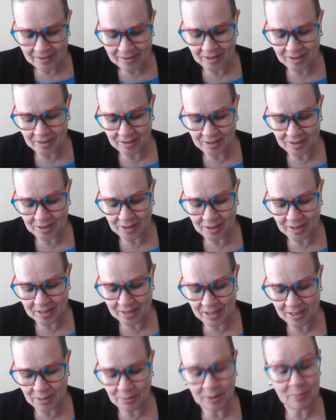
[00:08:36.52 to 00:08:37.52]
so that you
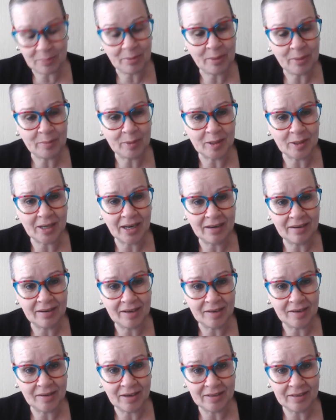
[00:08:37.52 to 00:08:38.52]
can see what people
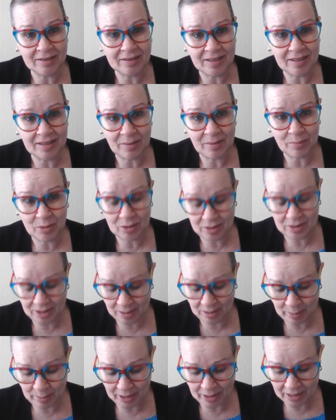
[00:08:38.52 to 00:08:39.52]
carry around in their
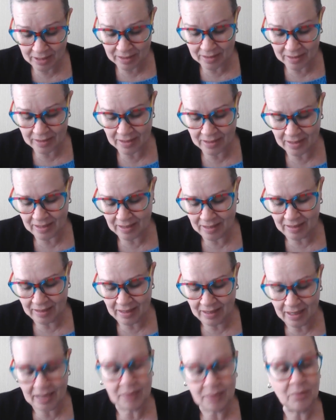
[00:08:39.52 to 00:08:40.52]
project bags
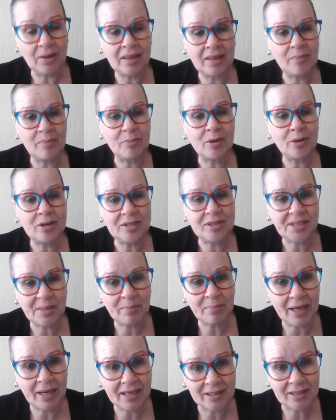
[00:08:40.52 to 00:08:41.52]
and what the
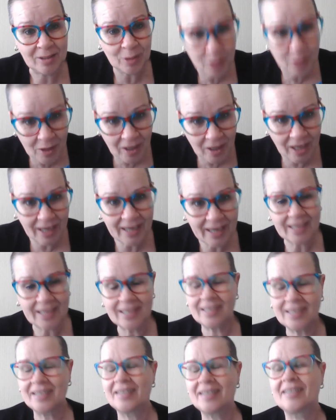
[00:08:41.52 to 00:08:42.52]
project bags look
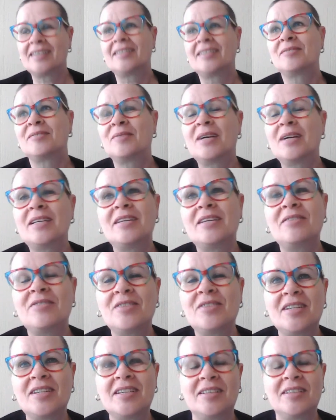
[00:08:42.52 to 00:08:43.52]
like. It's quite
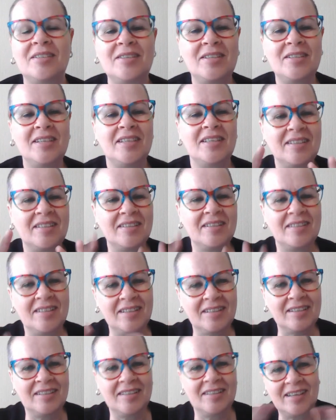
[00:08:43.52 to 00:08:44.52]
interesting to see
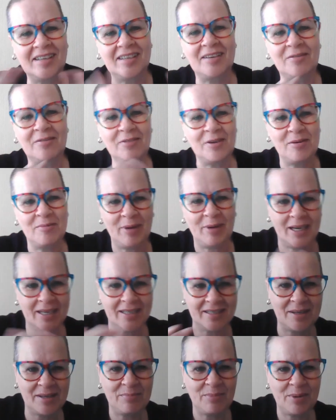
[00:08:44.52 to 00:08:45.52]
the different
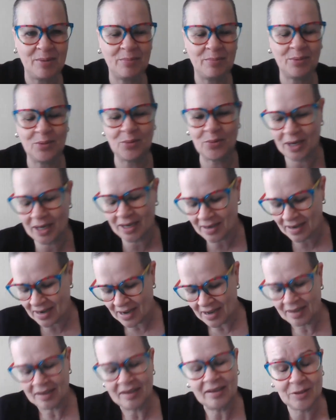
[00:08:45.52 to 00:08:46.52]
bags that people
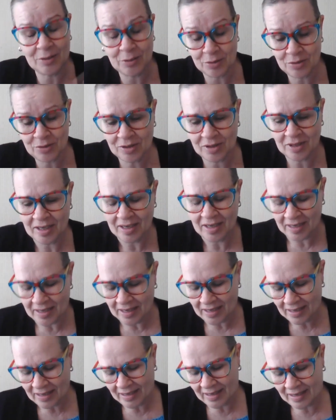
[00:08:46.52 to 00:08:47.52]
wear, they use.
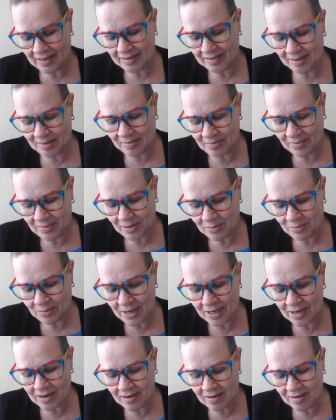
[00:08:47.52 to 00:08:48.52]
And
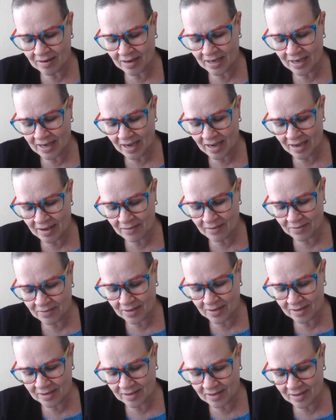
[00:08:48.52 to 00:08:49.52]
we are going to
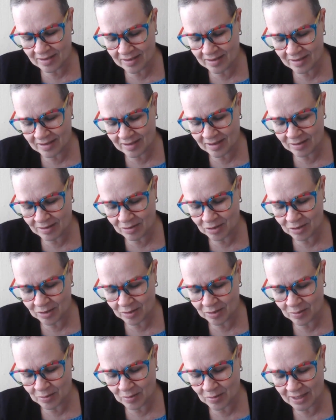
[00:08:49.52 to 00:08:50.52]
have this
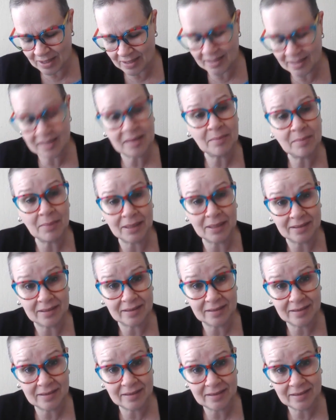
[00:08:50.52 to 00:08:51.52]
social once in a
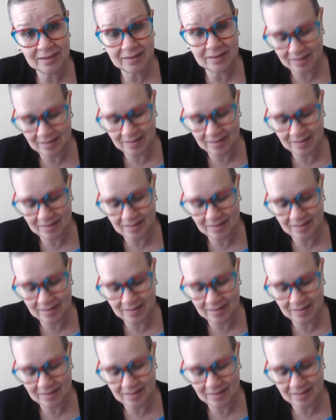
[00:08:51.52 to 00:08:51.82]
month